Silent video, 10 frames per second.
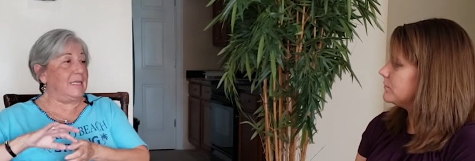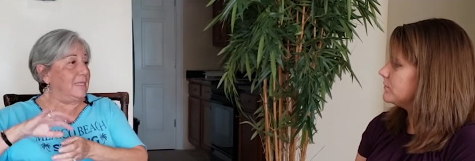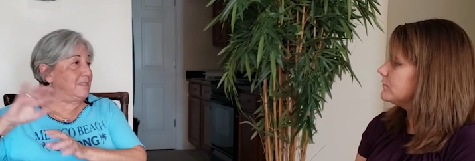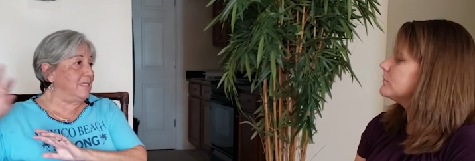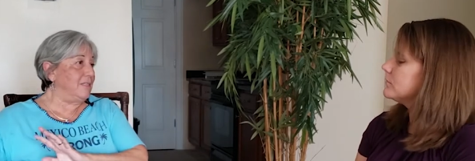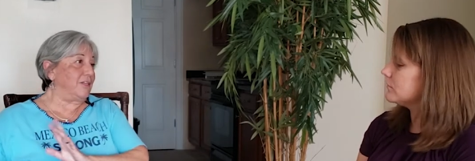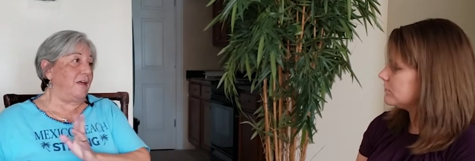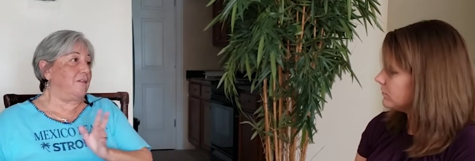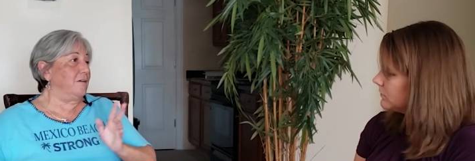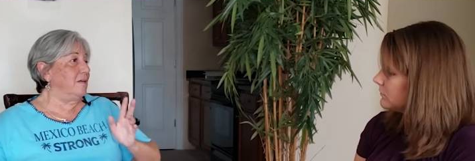Speaker 1: against each
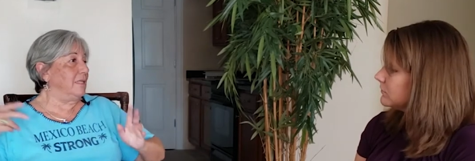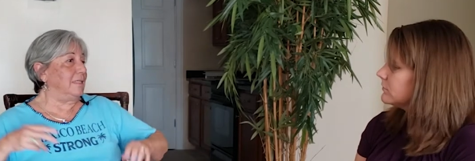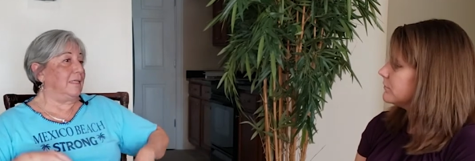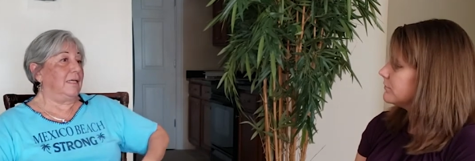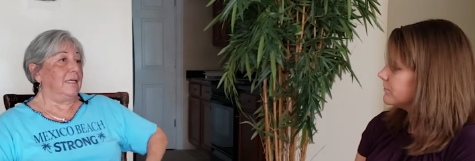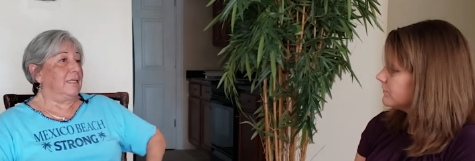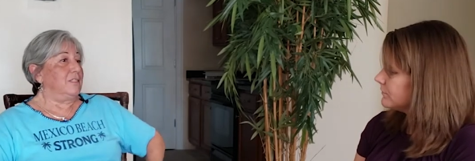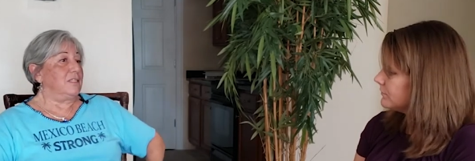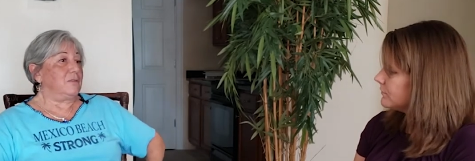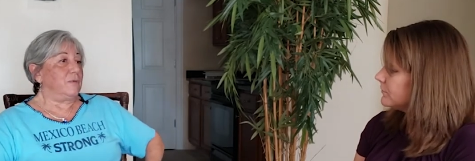other, and
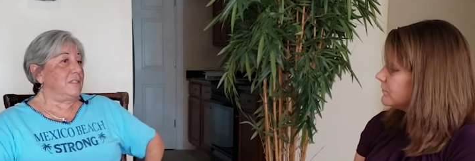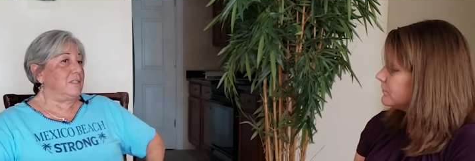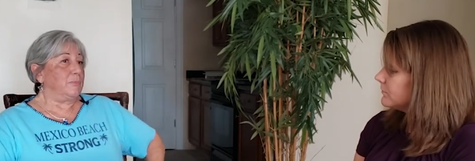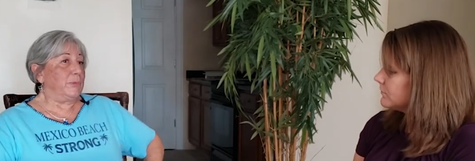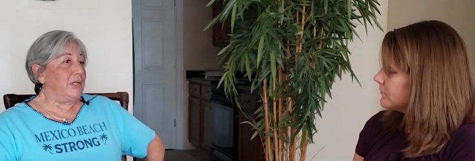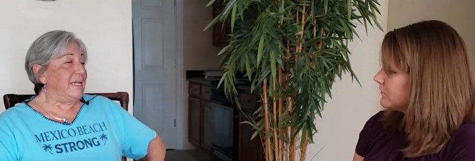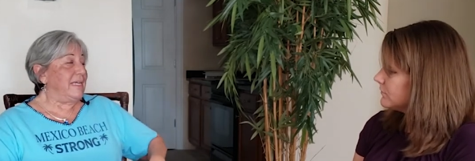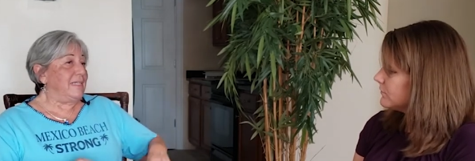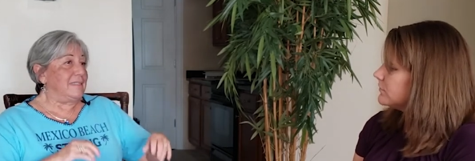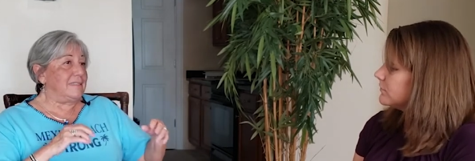just with debris
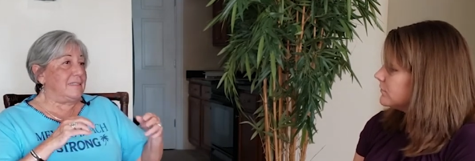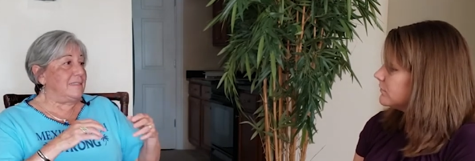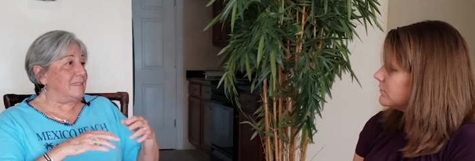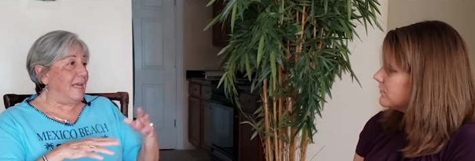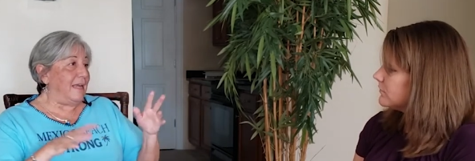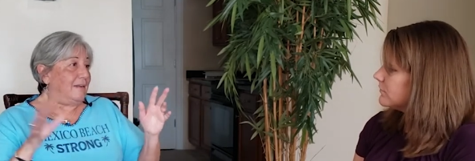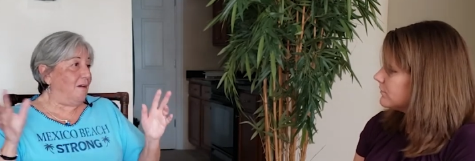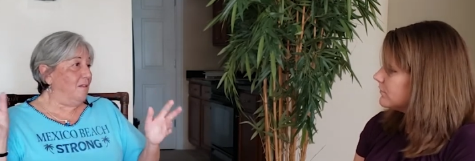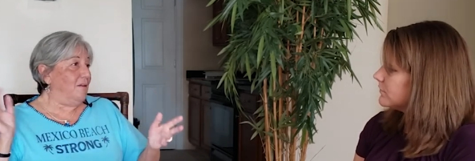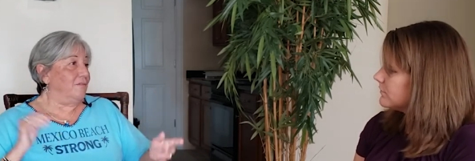and sand
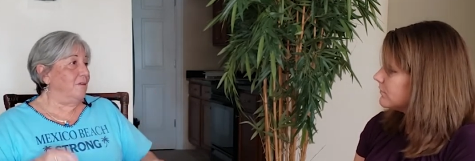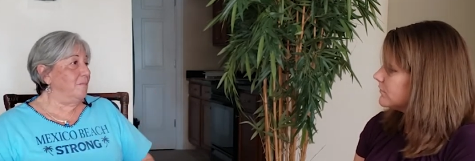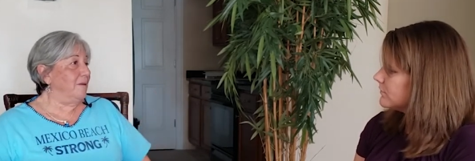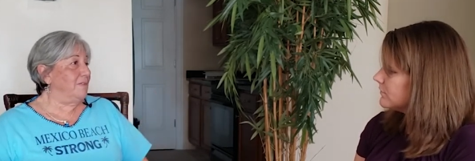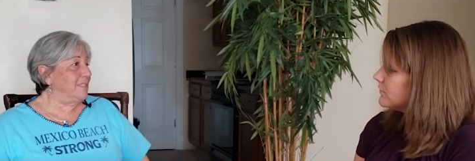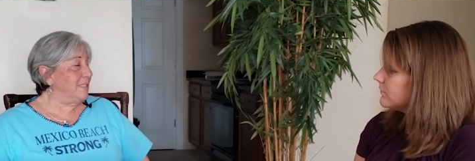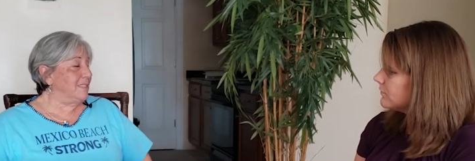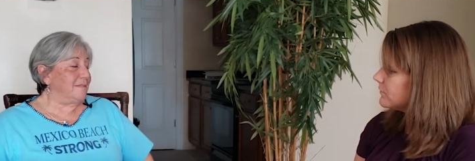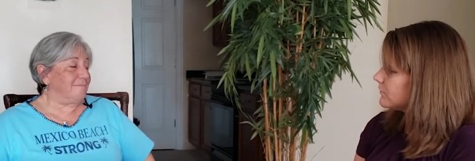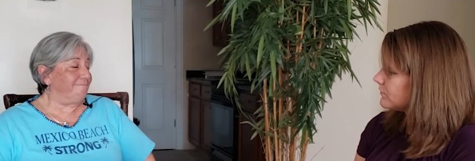all over them. It was
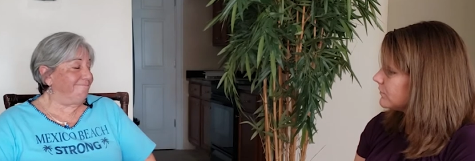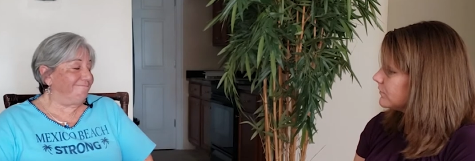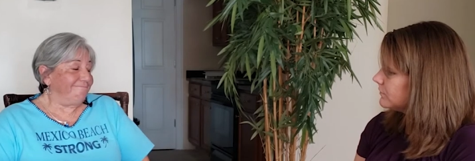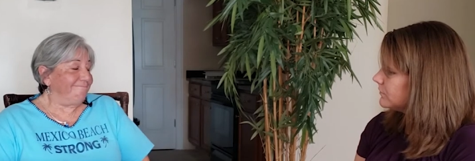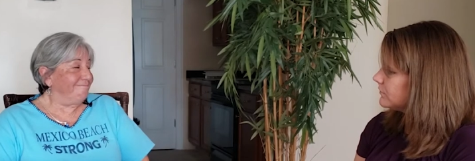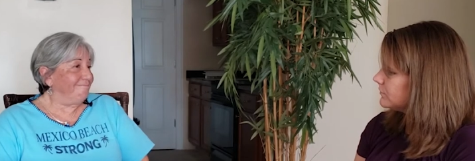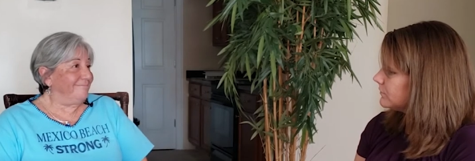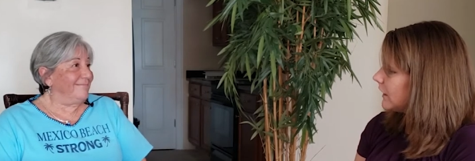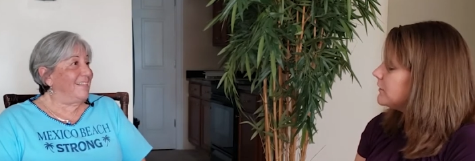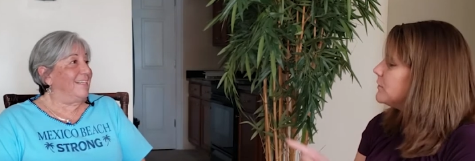just
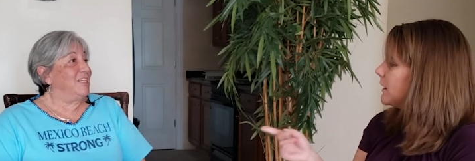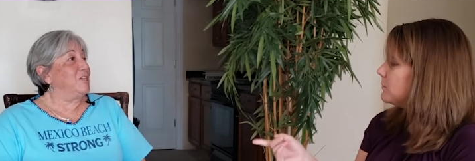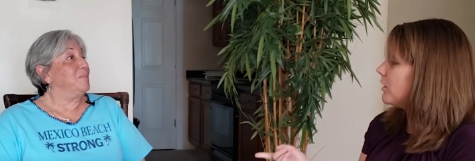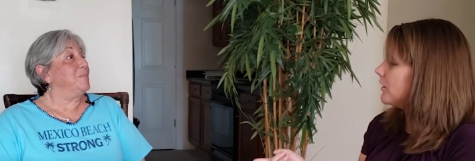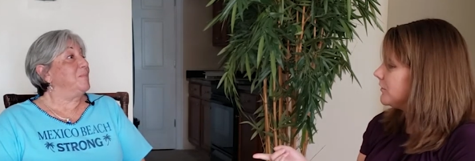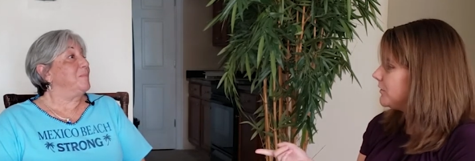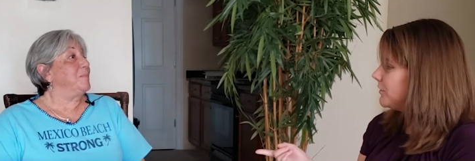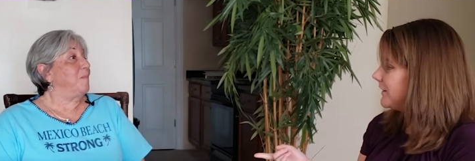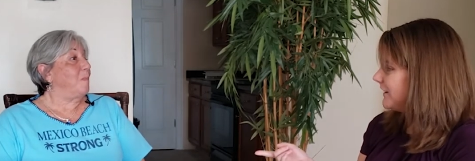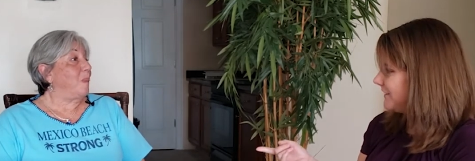
Speaker 2: and you had part of
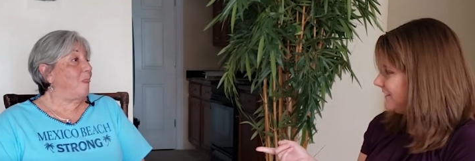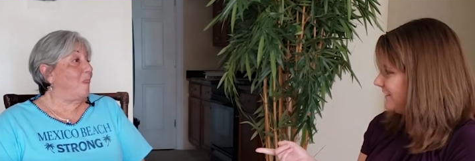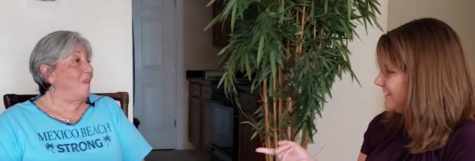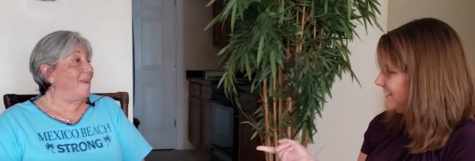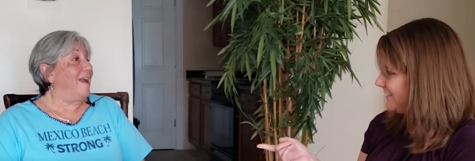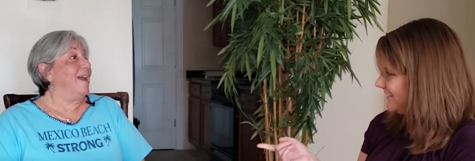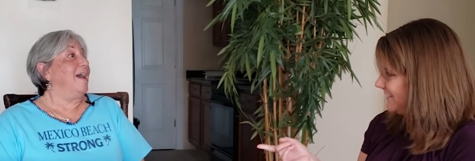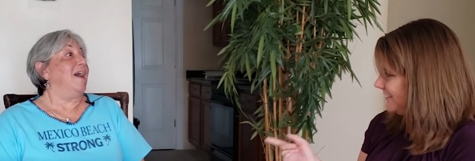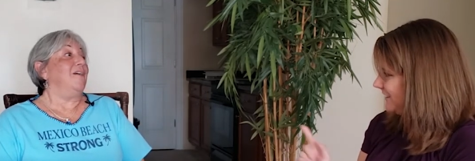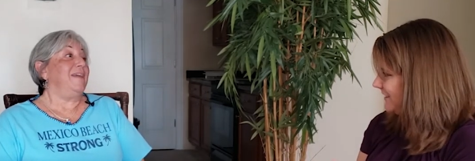Toucans.
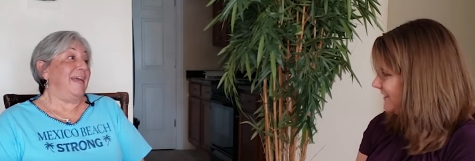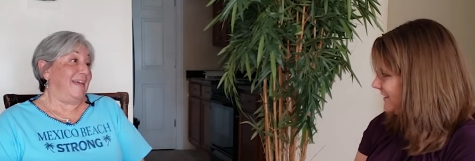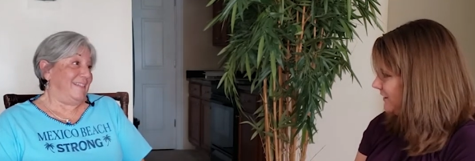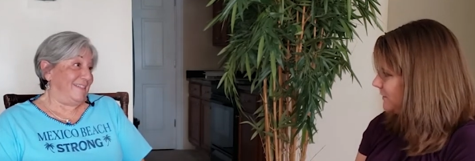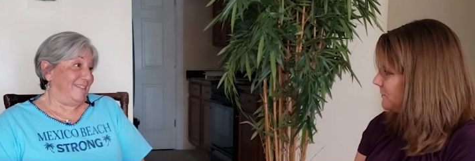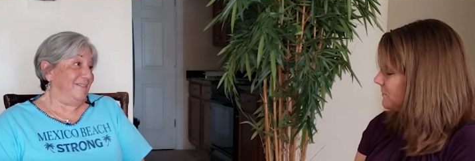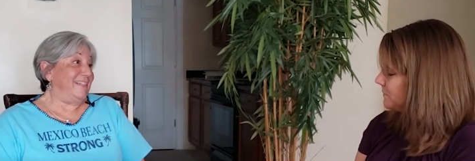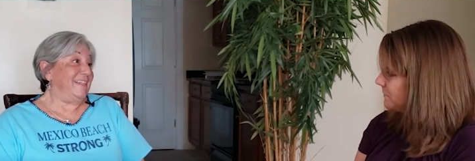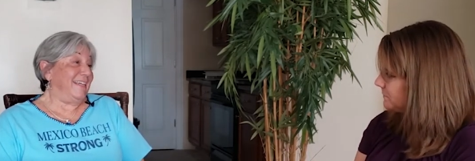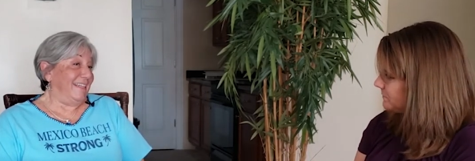
Speaker 1: Oh, yeah. So we
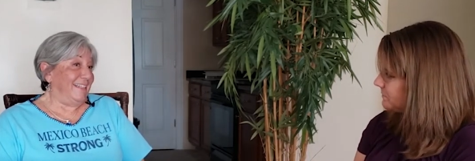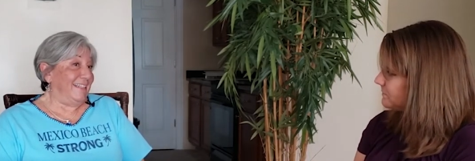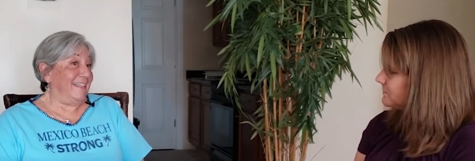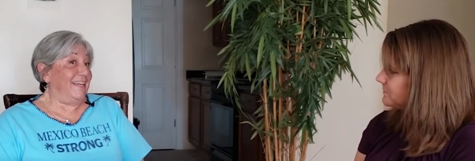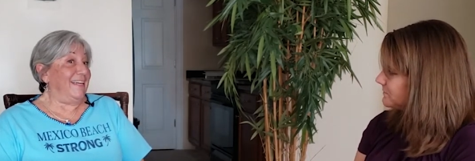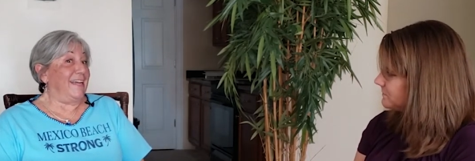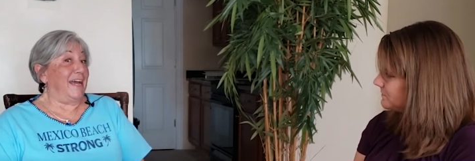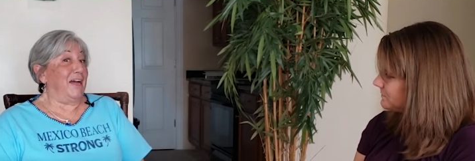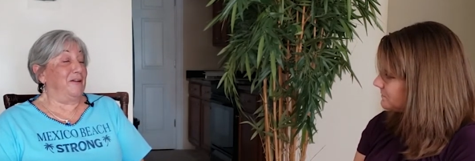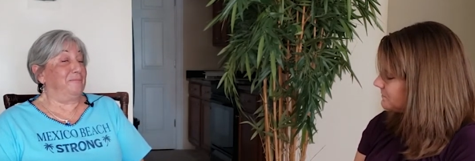did. The
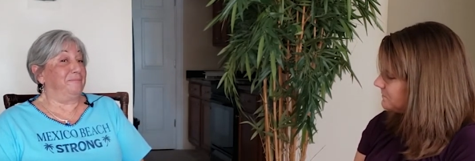uh,